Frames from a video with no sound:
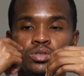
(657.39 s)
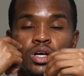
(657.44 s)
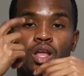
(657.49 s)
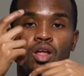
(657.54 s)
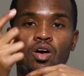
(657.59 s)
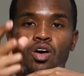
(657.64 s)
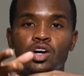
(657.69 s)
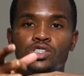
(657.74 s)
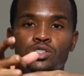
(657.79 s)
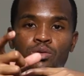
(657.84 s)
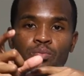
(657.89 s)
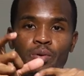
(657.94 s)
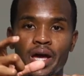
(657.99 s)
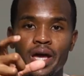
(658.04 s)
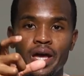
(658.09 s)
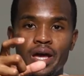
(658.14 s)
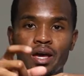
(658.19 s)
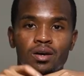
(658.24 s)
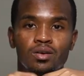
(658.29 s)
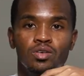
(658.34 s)
the larger
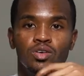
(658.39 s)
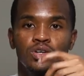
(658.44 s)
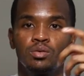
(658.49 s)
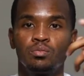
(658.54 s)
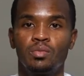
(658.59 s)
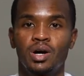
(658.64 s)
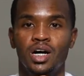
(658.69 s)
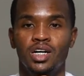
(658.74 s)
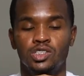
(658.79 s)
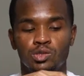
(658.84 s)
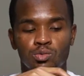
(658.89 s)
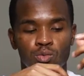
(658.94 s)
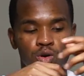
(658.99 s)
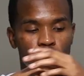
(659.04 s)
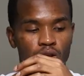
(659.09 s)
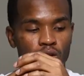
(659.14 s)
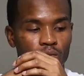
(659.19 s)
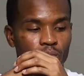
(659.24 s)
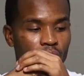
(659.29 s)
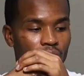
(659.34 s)
pad, you can buy a
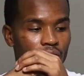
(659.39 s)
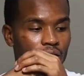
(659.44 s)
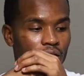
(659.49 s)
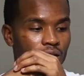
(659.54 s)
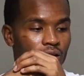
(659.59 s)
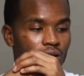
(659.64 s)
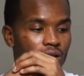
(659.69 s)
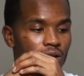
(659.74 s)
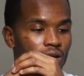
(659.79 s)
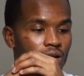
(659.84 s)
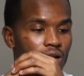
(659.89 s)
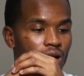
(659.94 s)
smaller pad.